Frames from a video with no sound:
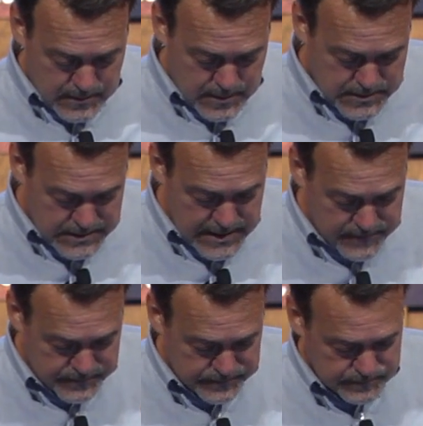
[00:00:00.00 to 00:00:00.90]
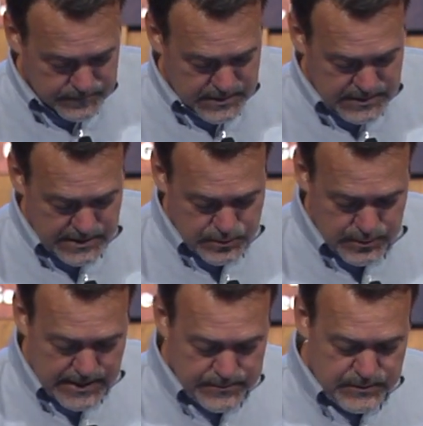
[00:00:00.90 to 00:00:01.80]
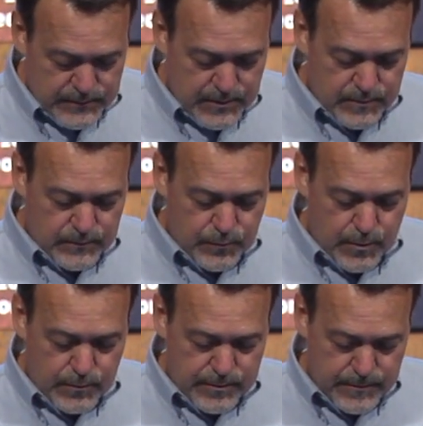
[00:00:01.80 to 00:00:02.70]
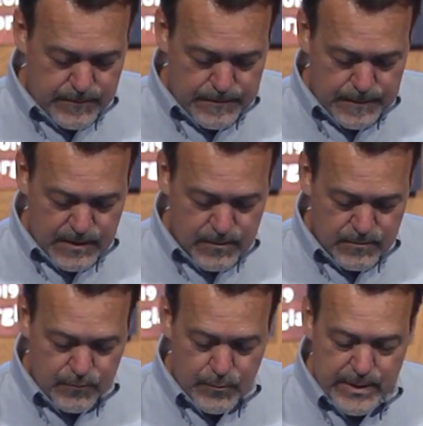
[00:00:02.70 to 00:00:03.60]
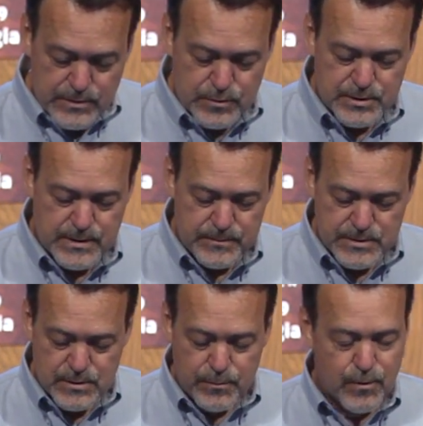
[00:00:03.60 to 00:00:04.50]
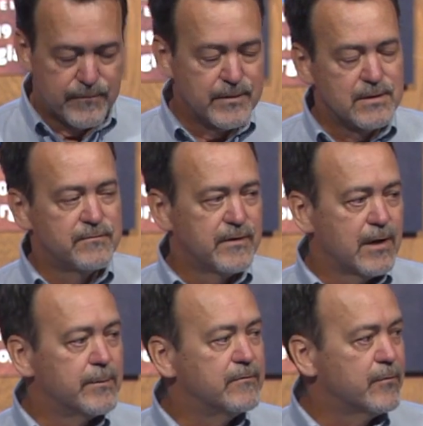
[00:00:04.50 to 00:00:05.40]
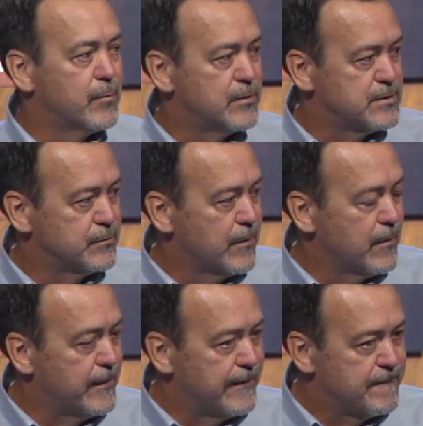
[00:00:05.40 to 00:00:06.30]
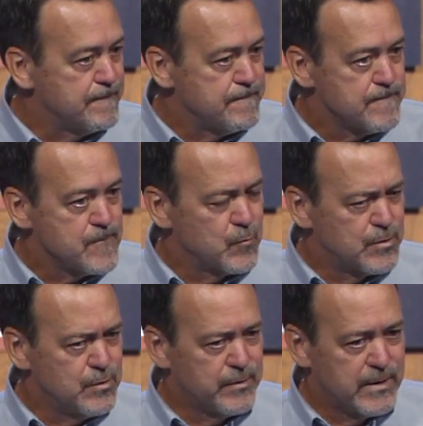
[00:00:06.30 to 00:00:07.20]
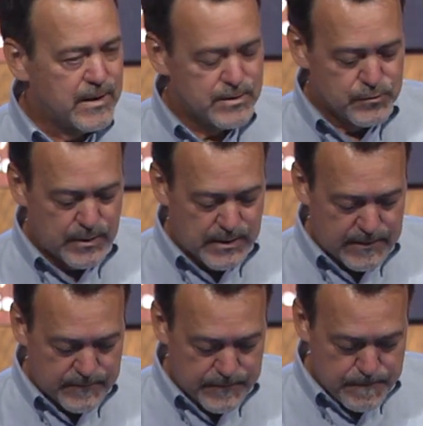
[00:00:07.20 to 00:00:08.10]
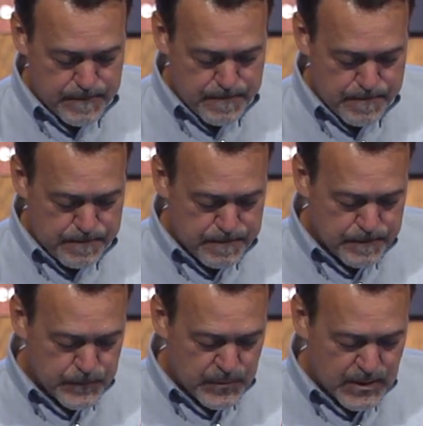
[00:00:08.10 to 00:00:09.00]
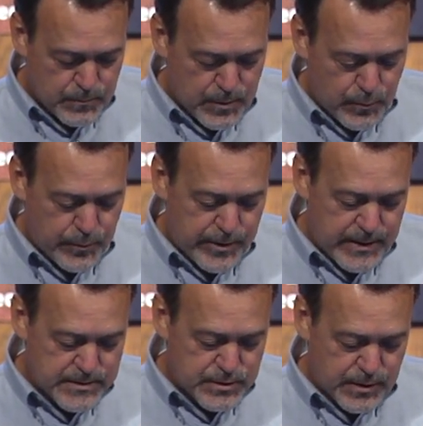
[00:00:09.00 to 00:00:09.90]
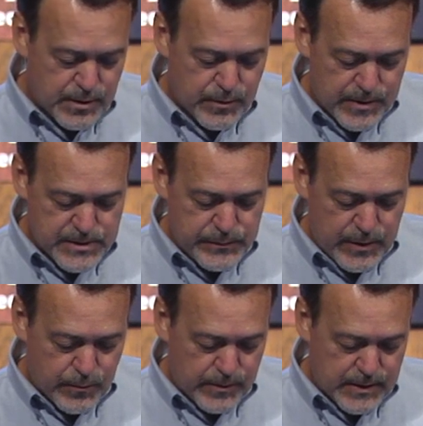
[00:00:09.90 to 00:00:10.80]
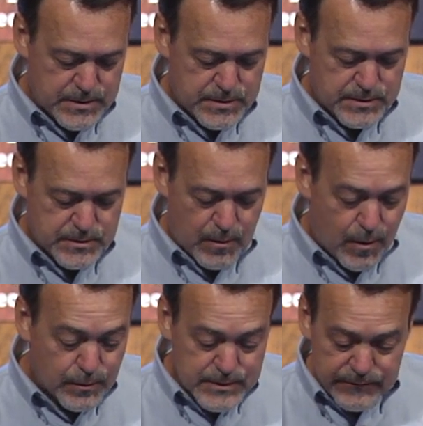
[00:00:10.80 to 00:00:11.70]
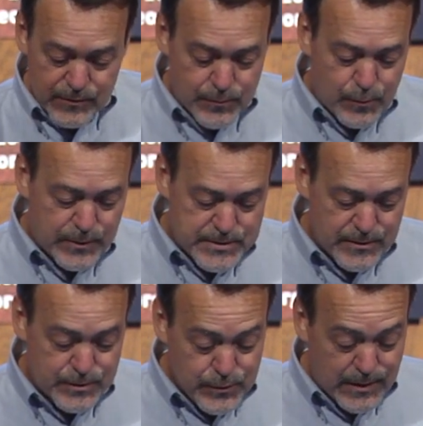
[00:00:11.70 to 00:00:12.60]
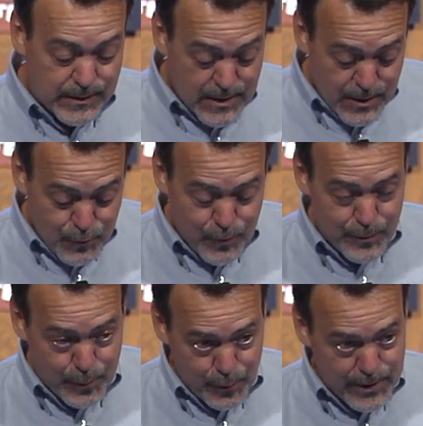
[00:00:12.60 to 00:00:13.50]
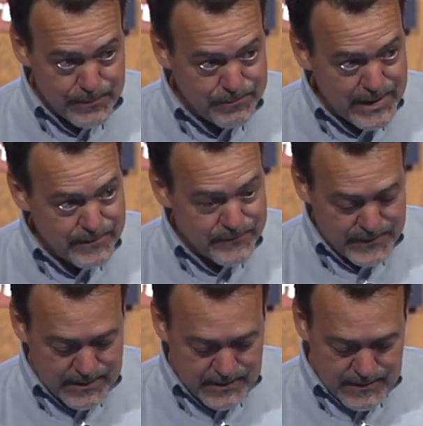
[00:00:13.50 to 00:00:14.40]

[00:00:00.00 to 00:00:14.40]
A safe, intentional atmosphere of growth through mentorship is the perfect environment for boys to grow in. We're doing that in Trail Life. Puberty, insecurities, peer relations, all difficult points on the trail where a boy can benefit